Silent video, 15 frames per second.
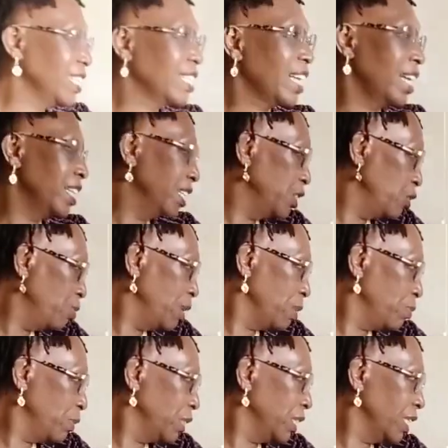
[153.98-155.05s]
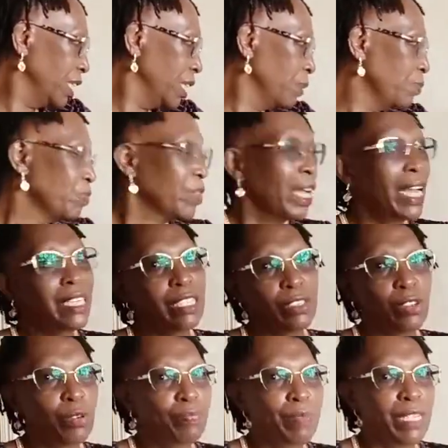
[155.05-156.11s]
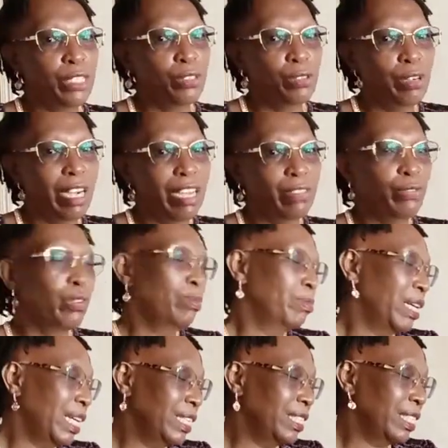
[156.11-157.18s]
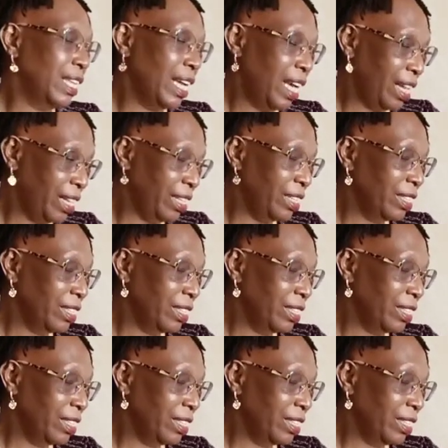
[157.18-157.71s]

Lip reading: can heal my body and stop my sugars from rising high?